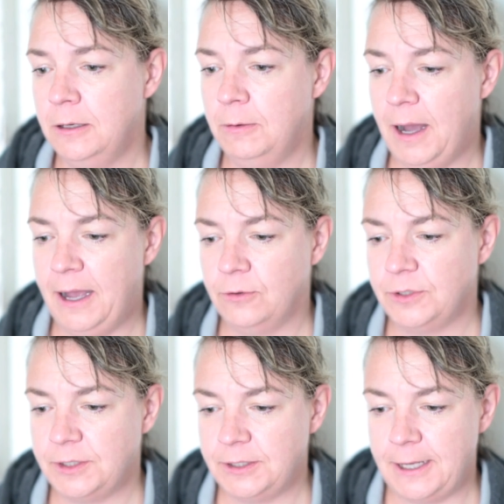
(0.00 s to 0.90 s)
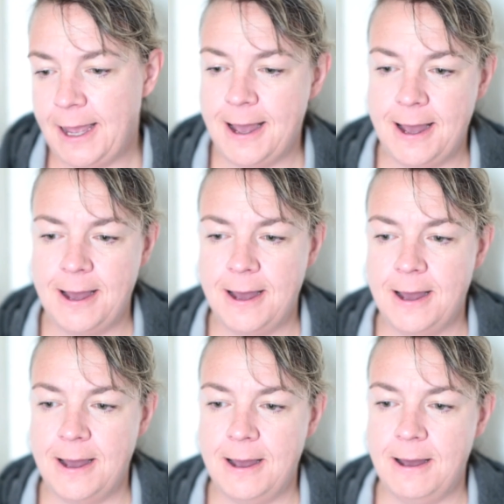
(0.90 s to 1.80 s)
What else?
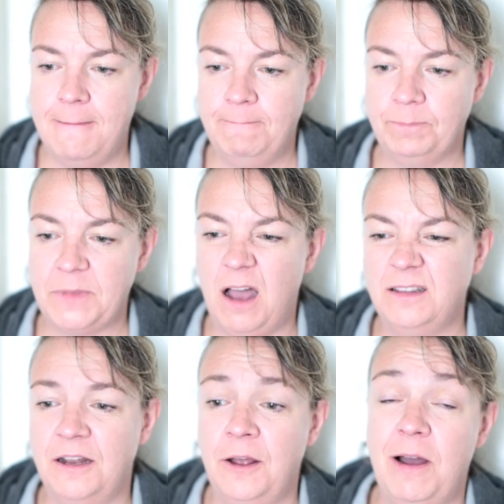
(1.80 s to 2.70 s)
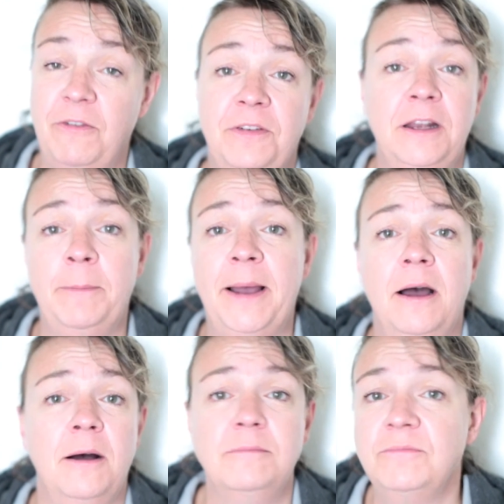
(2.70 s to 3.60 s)
I don't know how I feel
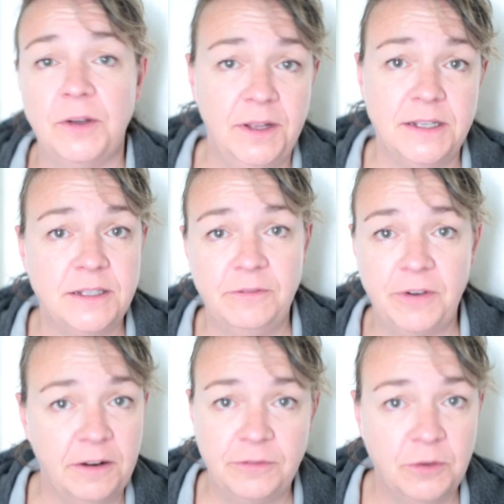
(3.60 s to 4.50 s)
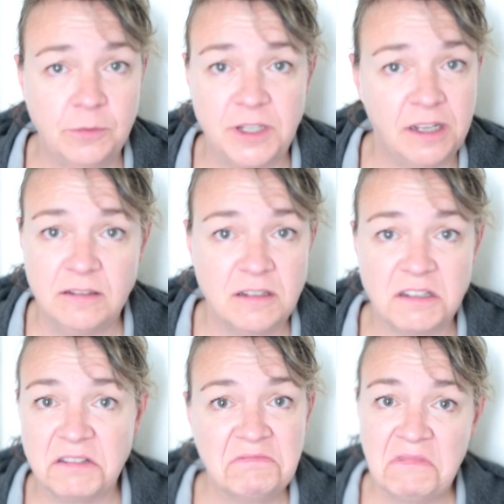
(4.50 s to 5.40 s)
about doing this in front of an
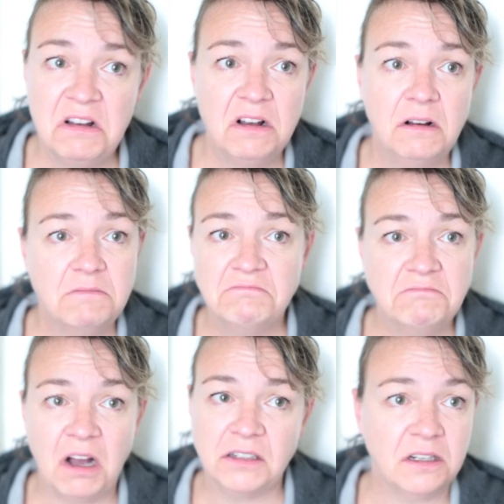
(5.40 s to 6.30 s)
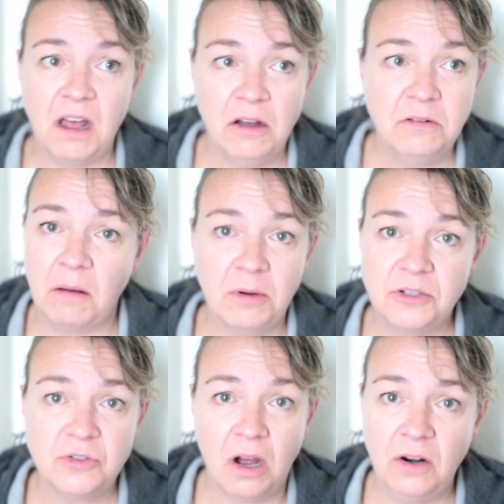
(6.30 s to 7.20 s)
audience. I don't know. I'm going
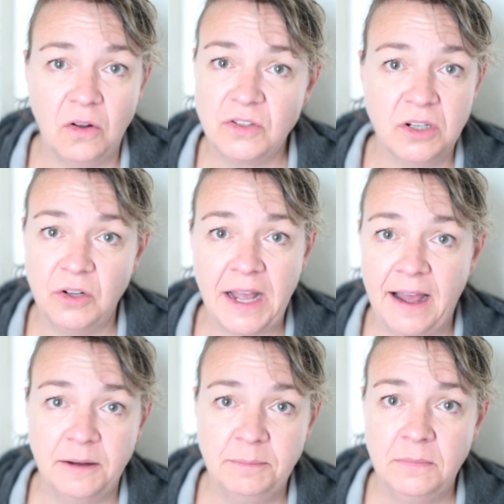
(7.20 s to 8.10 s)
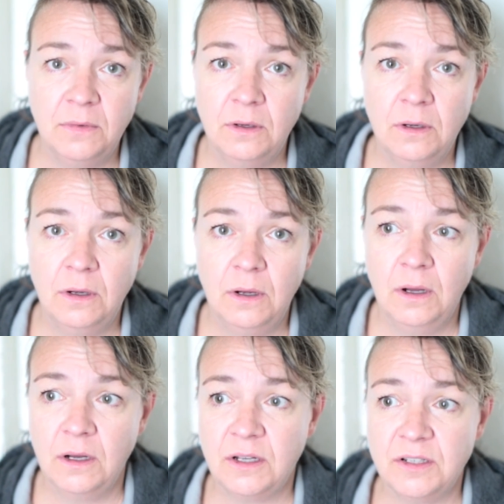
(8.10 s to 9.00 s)
to try not to look at them,
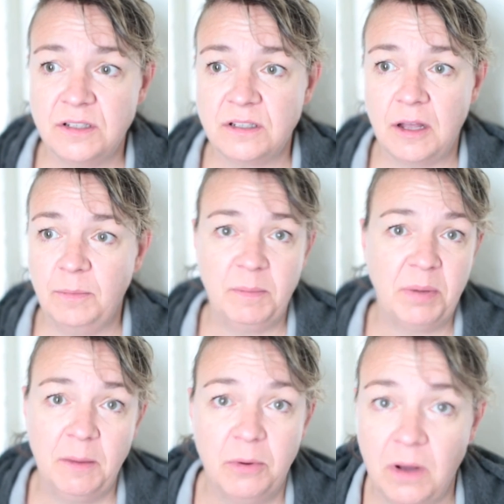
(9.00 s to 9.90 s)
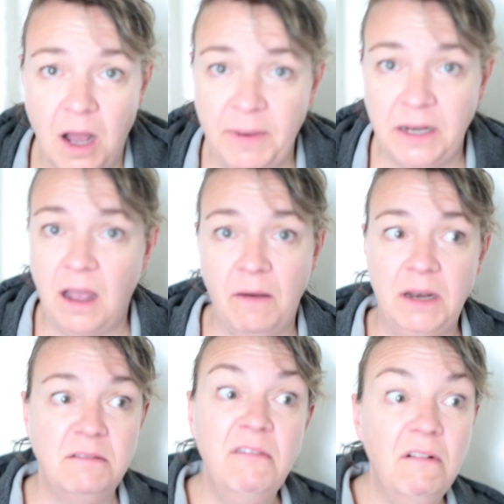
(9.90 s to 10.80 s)
because there'll be people coming
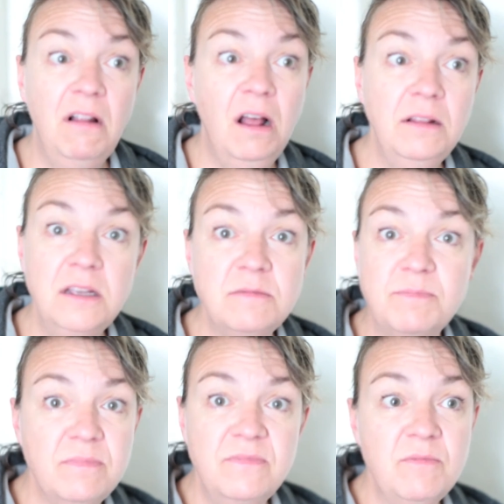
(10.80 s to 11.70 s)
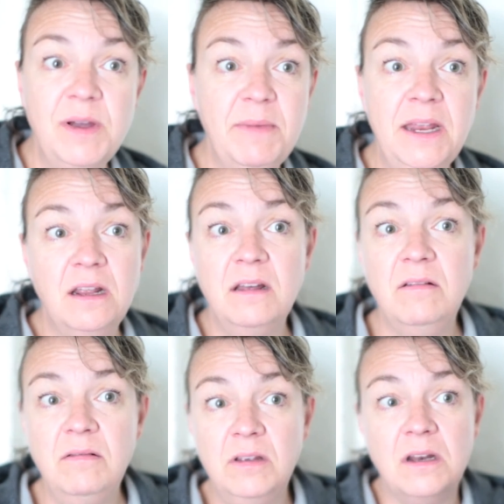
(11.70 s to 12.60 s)
going, oh, these women
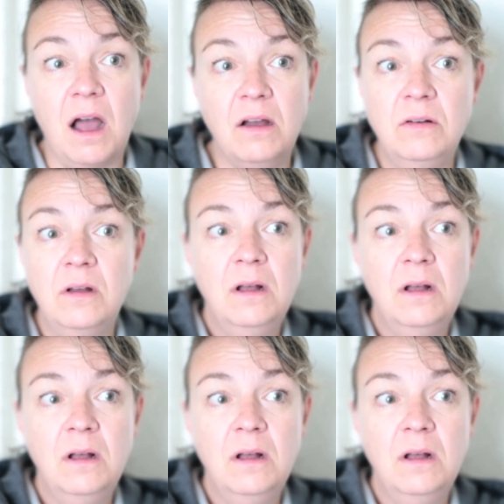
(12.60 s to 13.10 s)
are, you know,